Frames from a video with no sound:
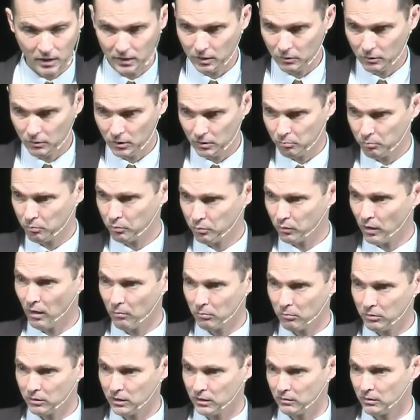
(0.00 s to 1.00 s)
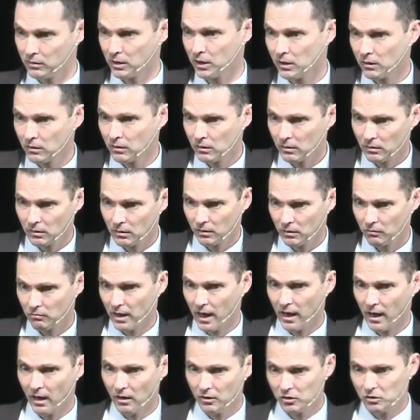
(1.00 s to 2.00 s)
There were probably
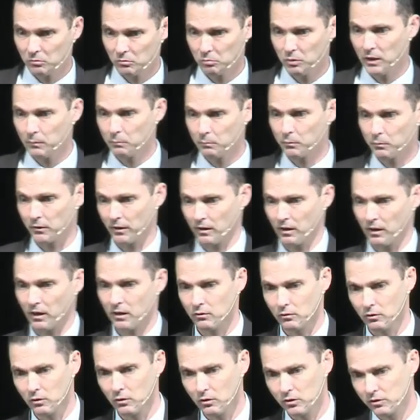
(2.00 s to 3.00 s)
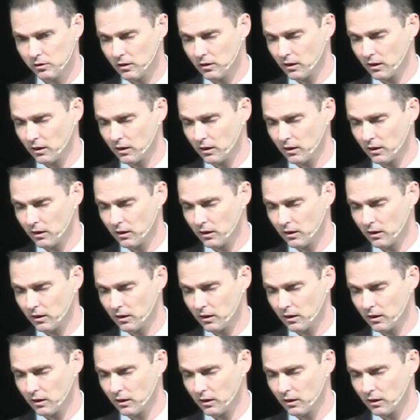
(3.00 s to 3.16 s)
1,000 people there. I don't know.